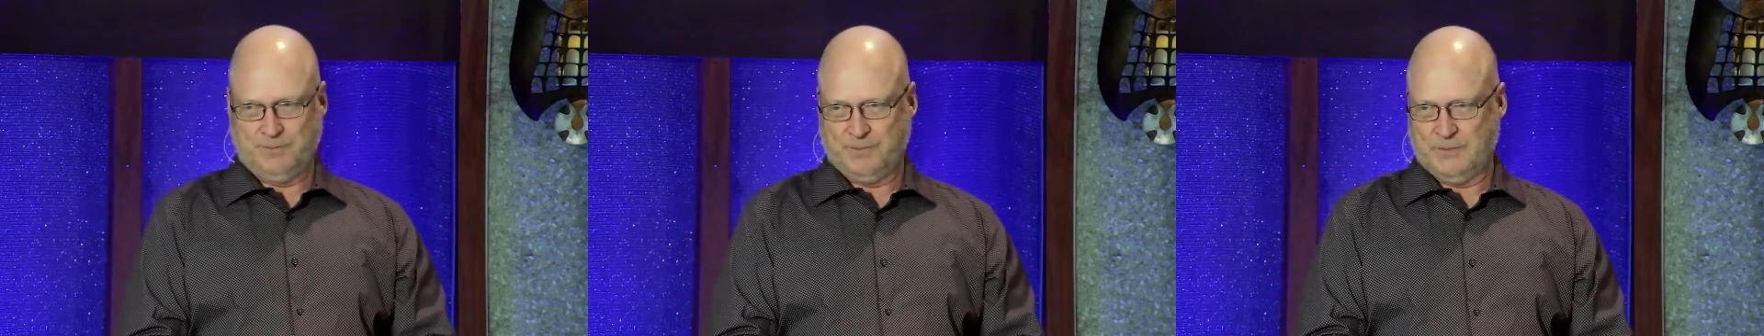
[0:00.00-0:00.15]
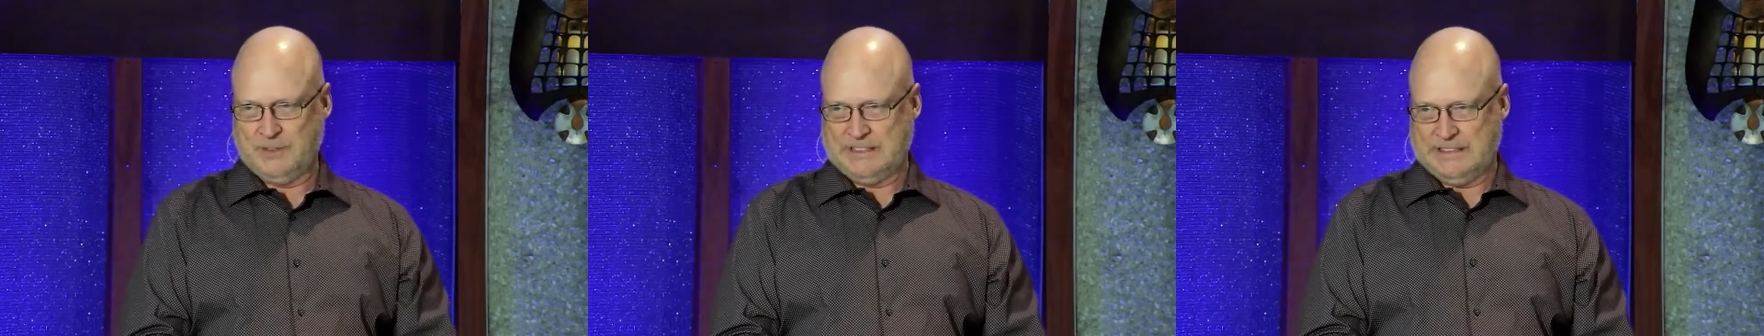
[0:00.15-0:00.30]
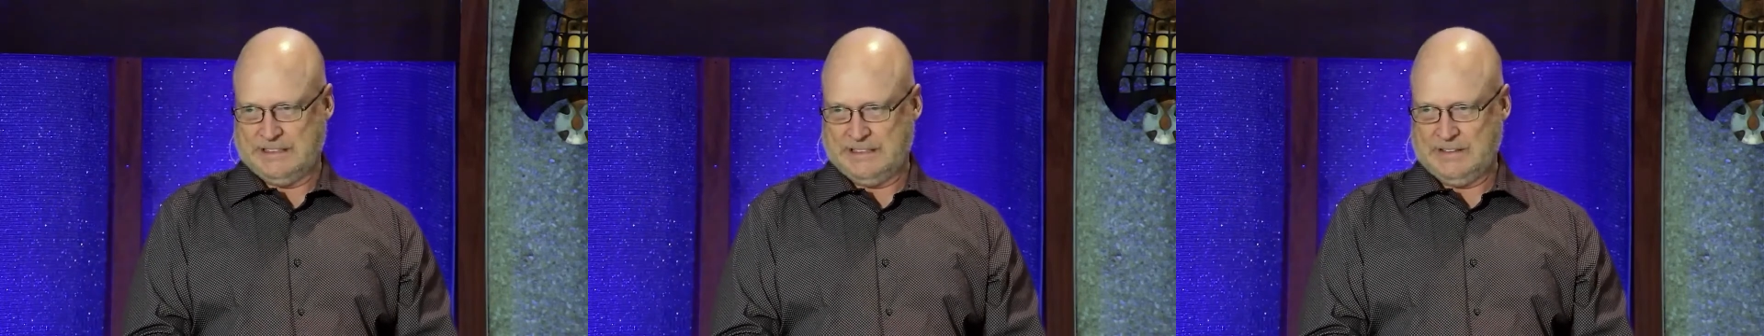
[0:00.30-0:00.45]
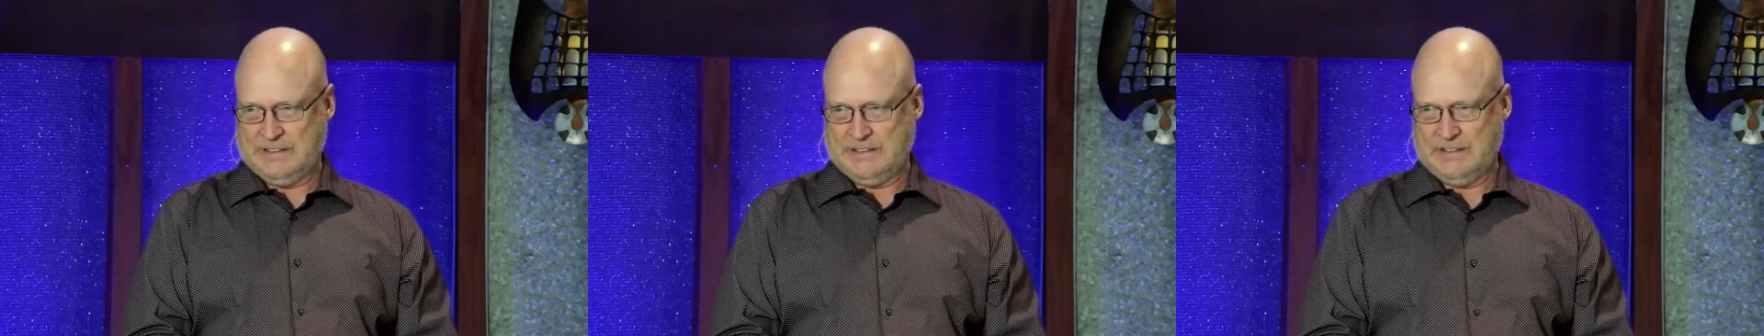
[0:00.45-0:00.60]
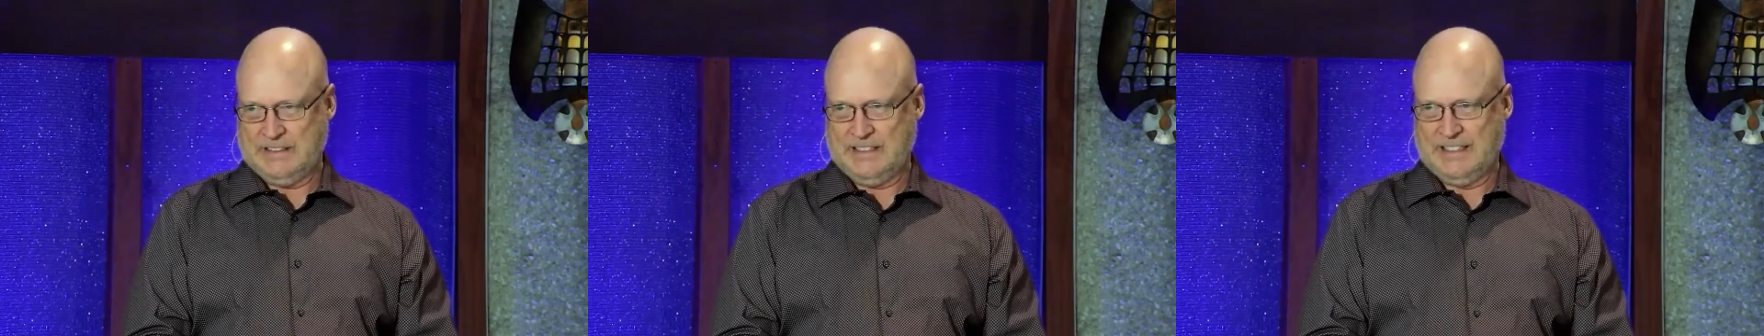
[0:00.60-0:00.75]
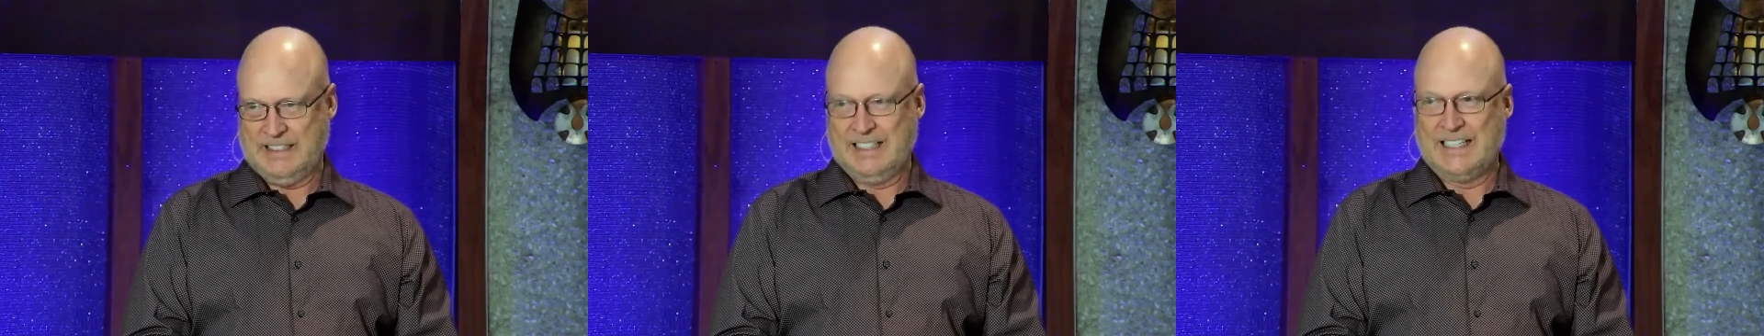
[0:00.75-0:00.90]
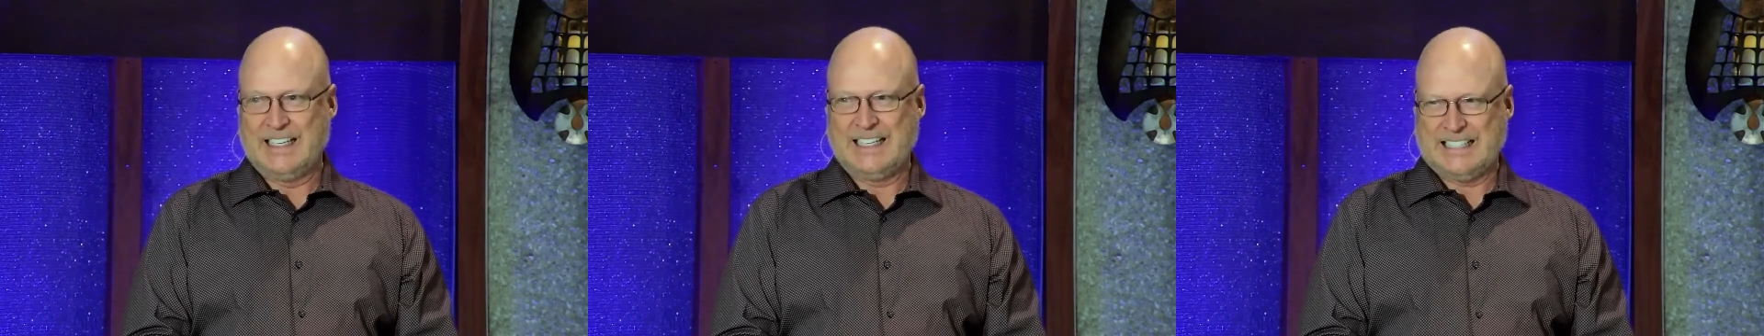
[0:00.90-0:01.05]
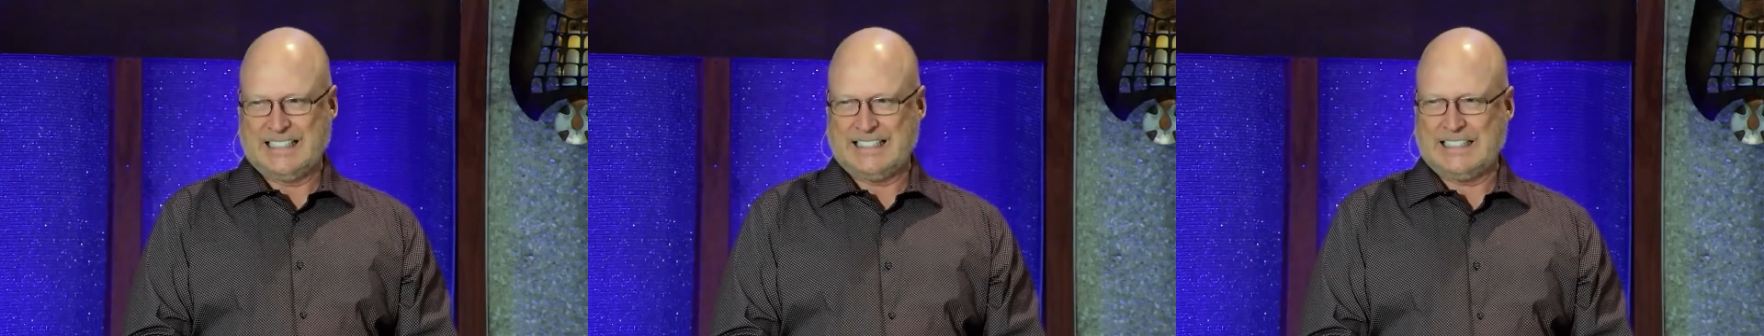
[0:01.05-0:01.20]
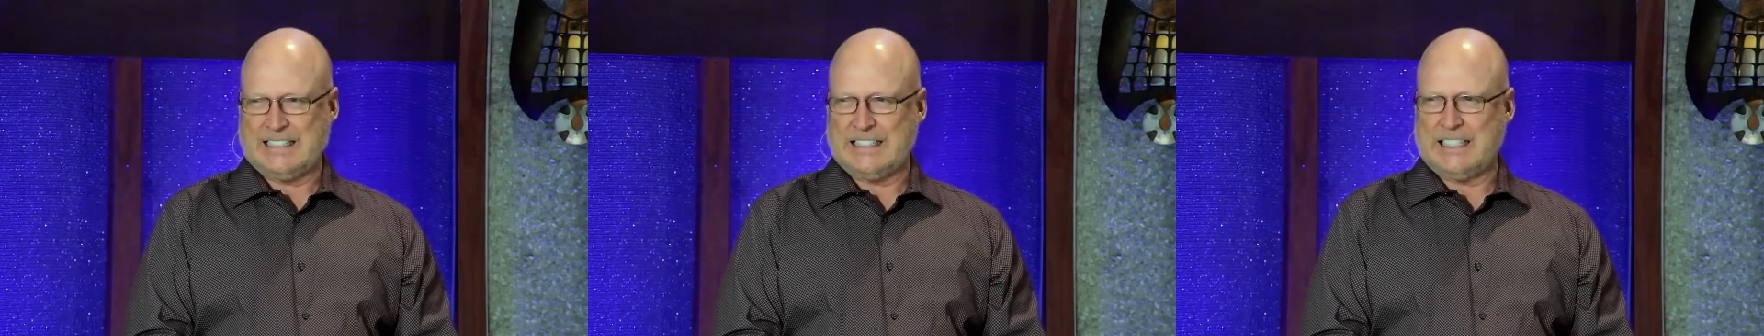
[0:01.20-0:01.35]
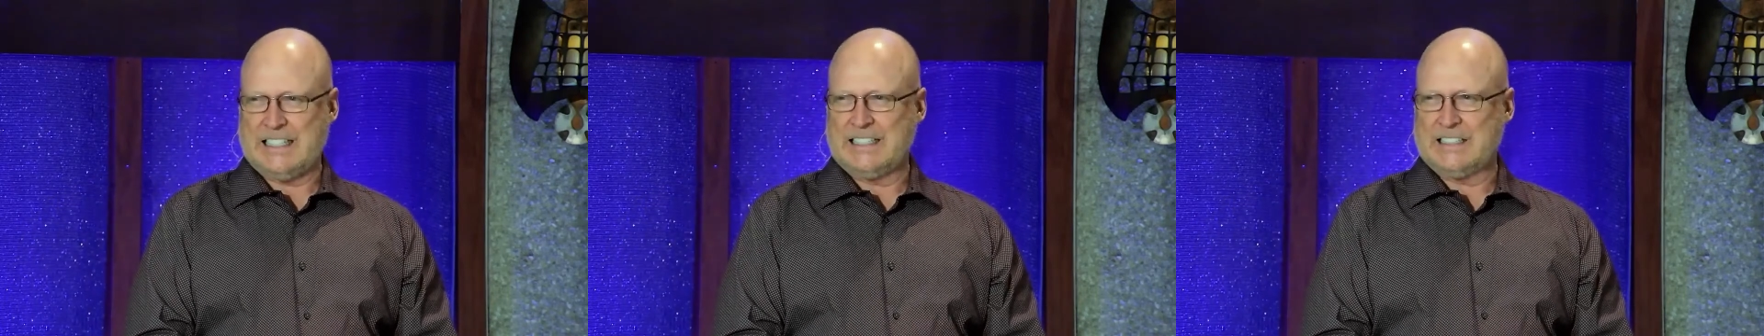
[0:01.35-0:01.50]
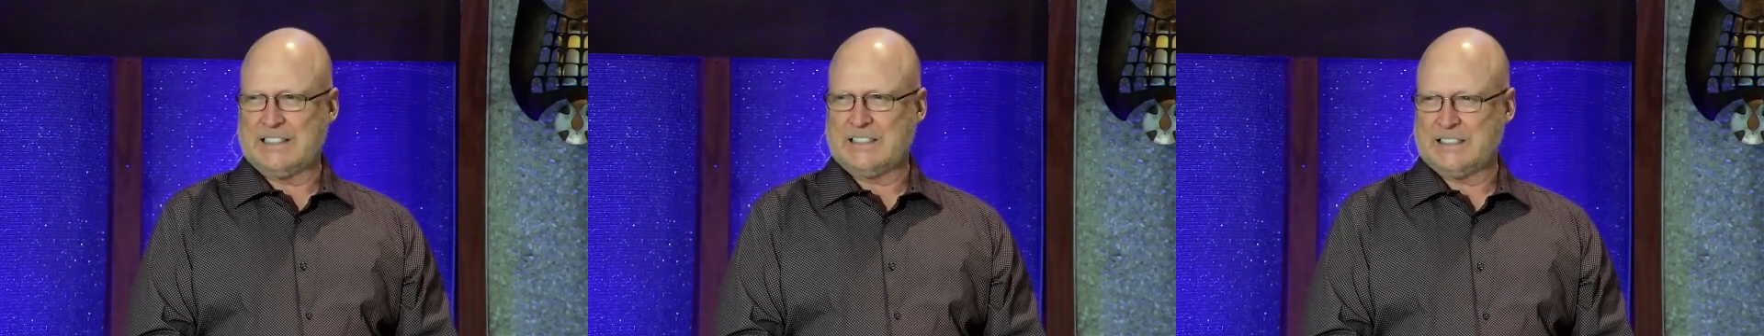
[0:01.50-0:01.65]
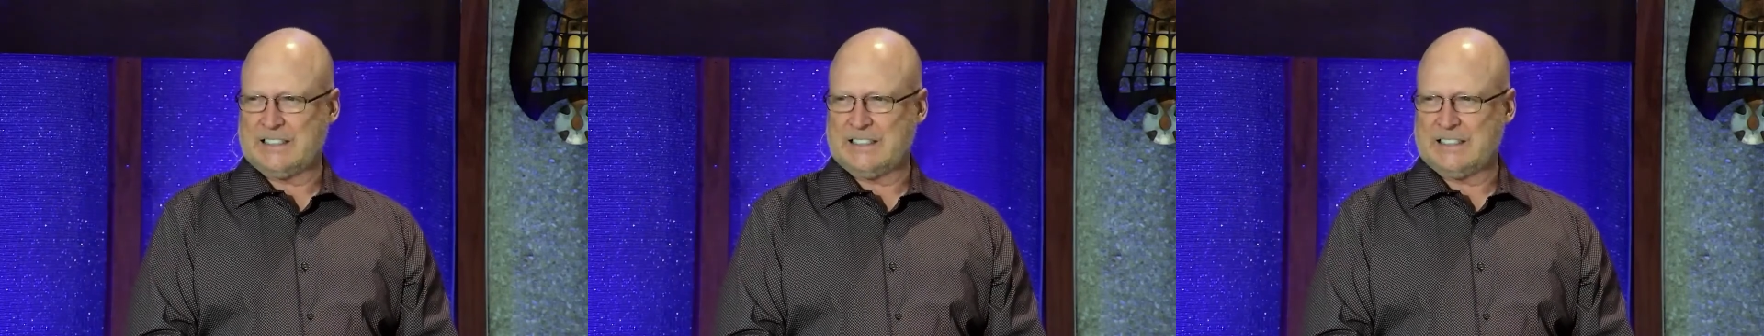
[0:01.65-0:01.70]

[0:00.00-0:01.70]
you know, because you like